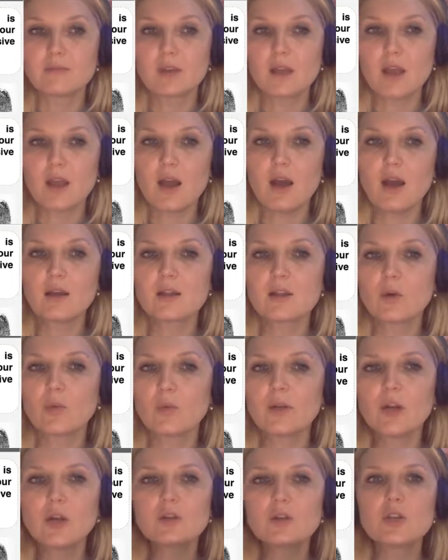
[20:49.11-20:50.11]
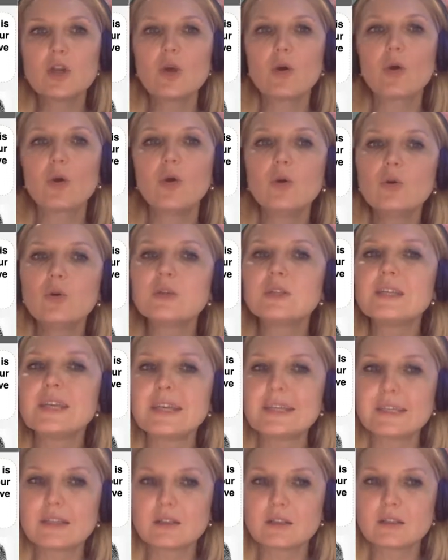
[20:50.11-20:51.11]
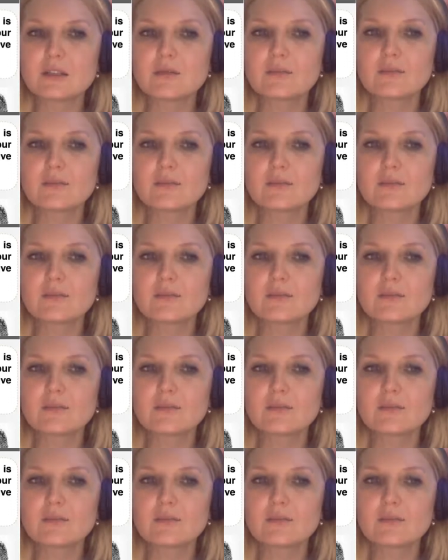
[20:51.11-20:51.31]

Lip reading: Yeah, so we don't know who did it.